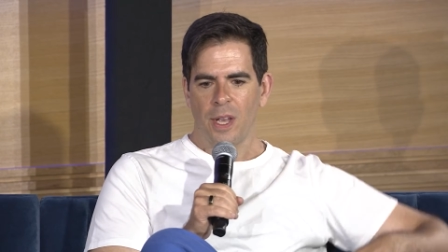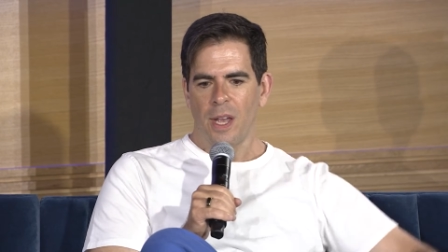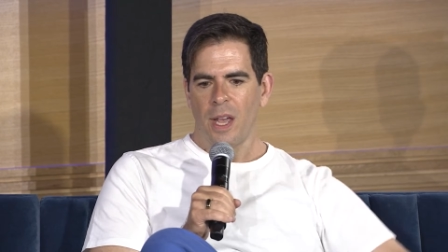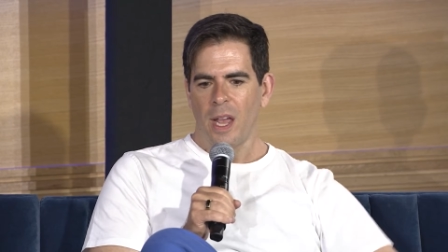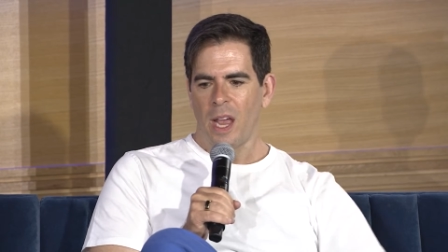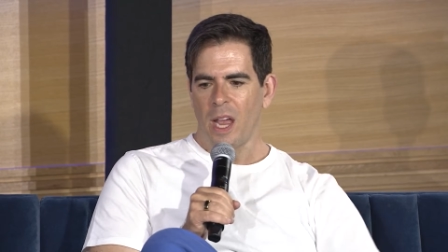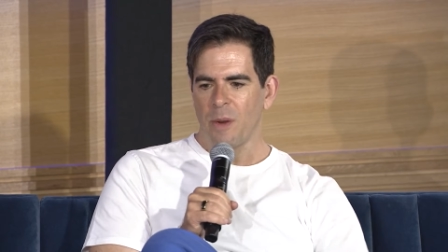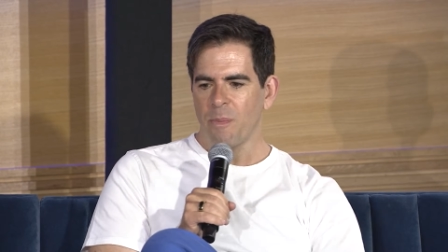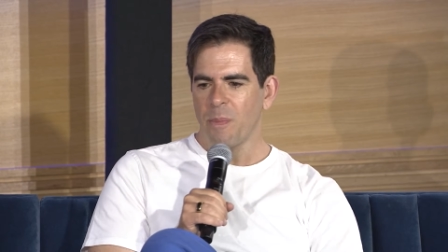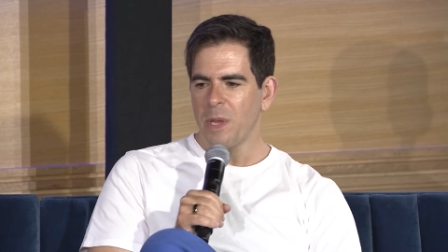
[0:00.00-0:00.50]

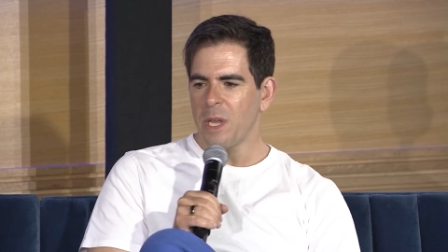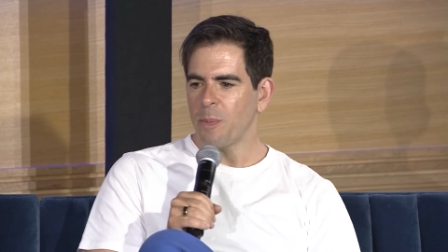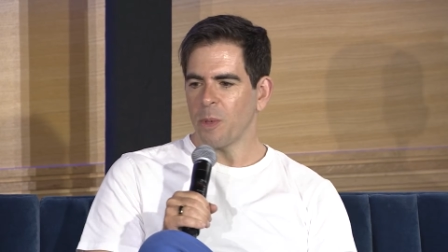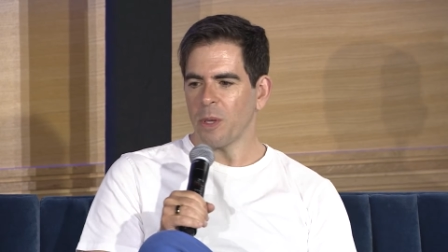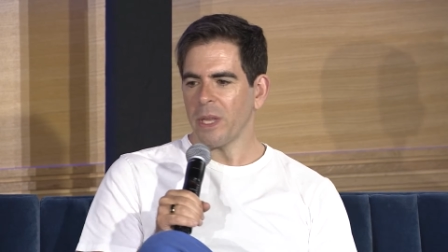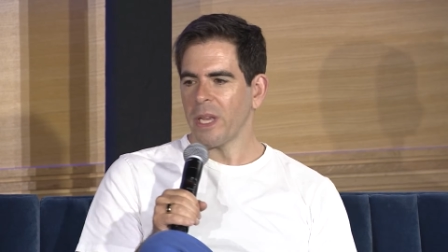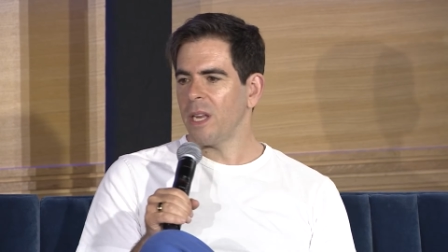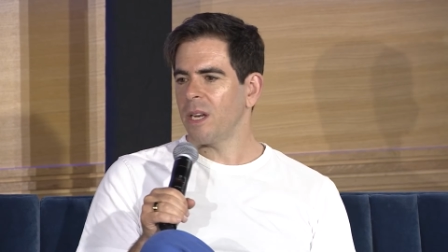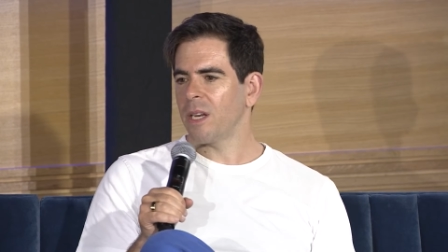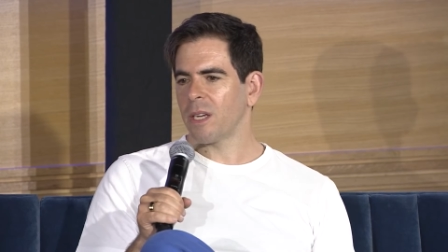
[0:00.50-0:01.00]
and people
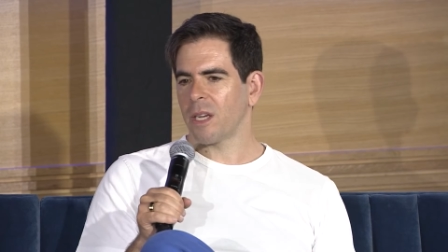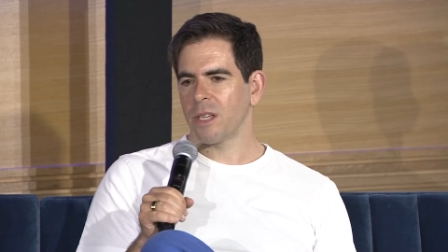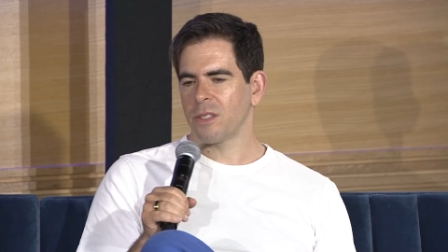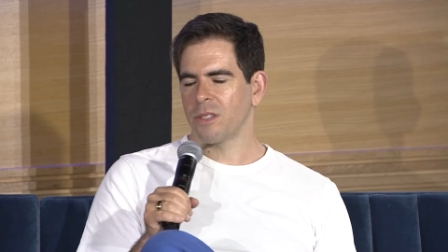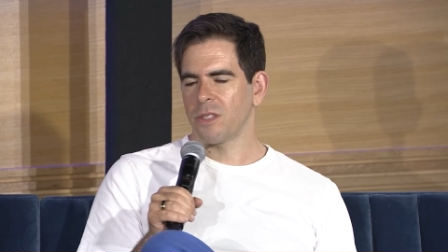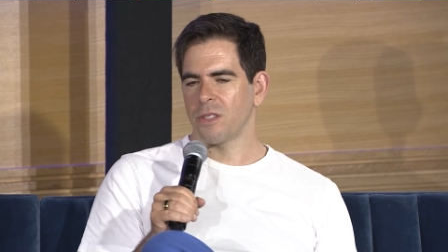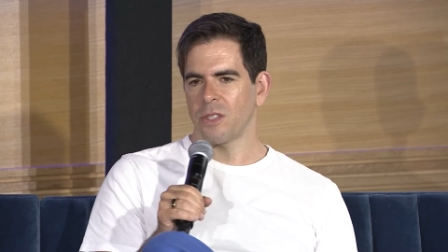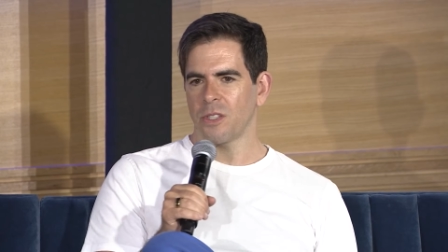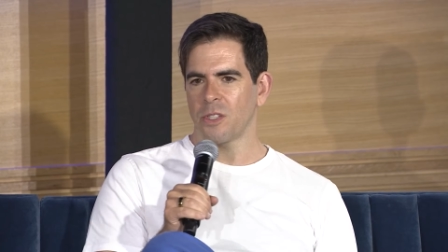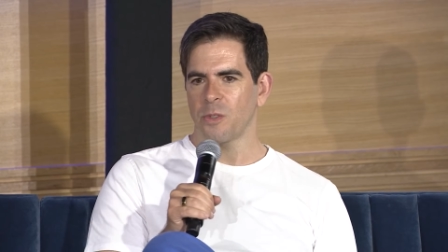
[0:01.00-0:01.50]
eat it because
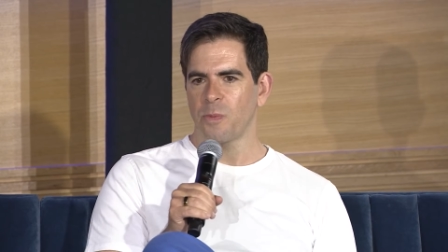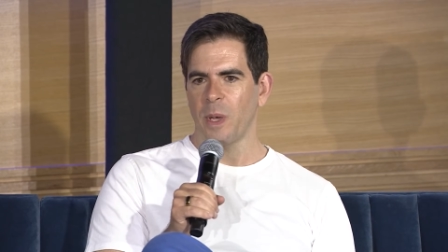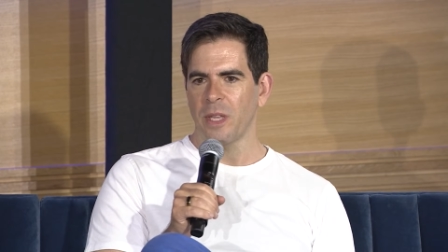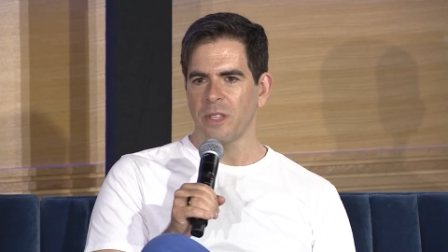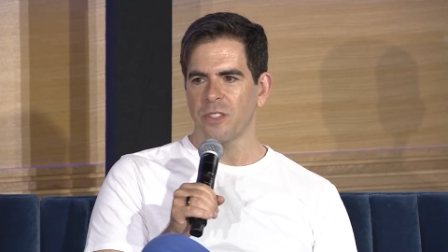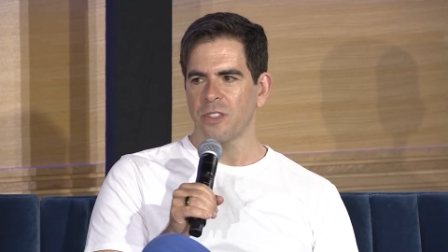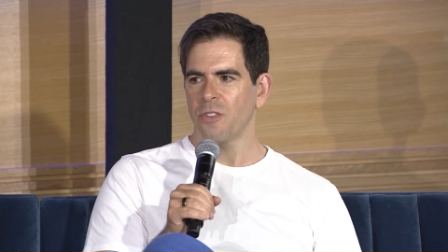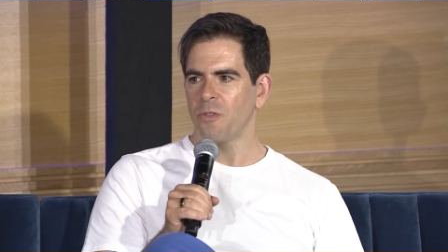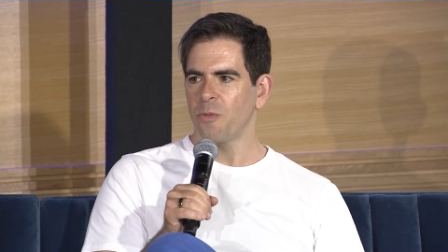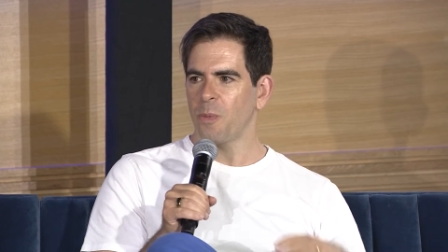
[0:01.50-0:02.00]
it's
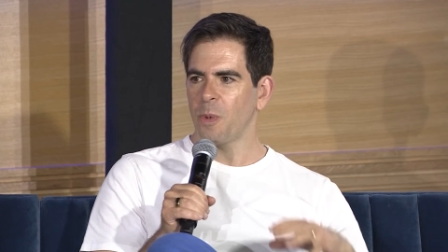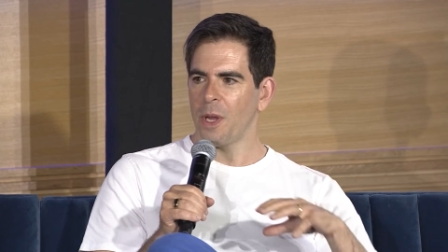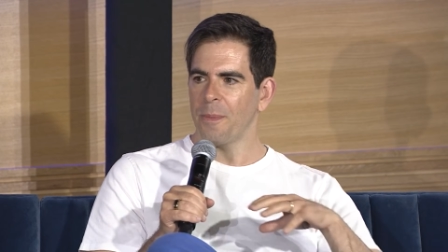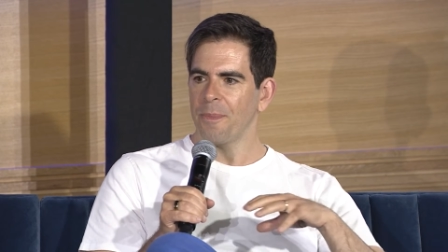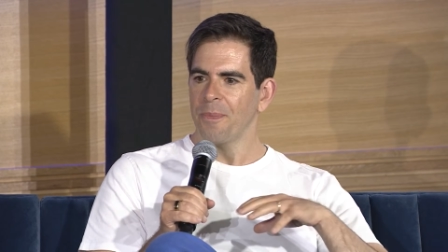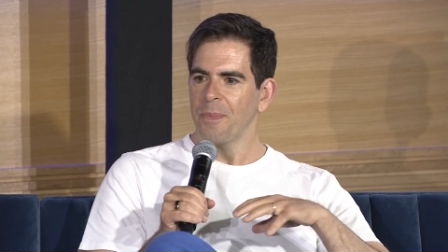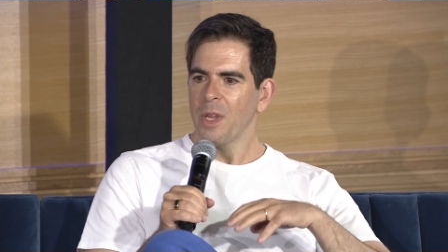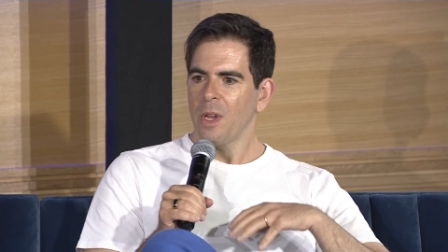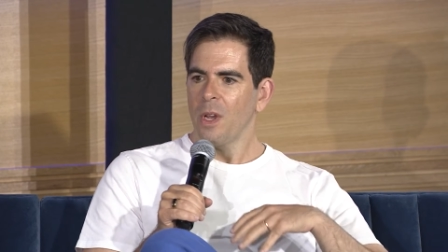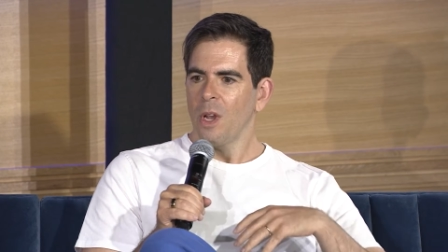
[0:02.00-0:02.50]
expensive. But
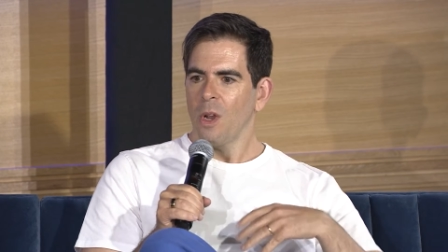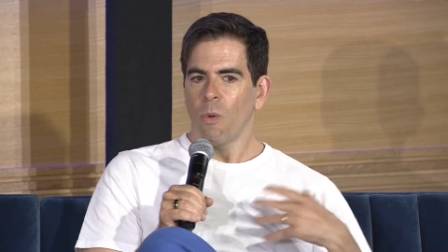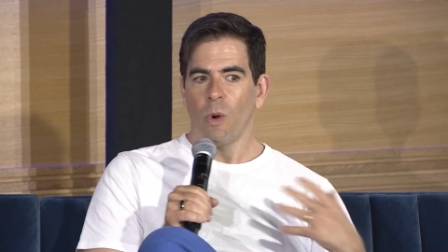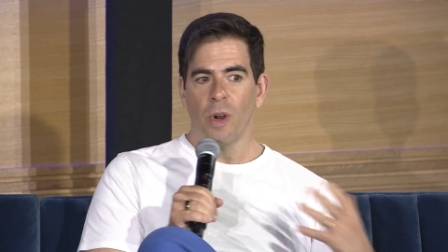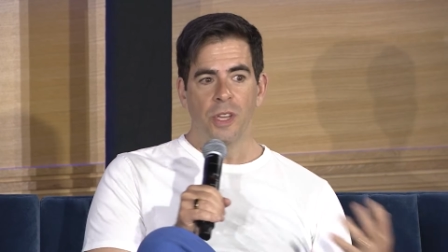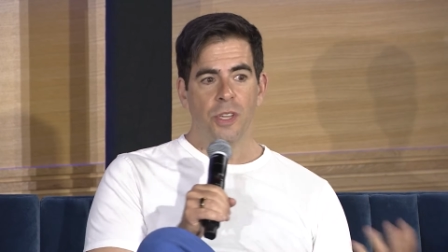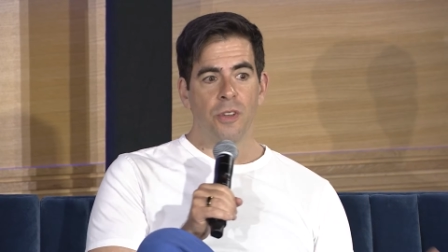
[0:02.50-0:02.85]
what you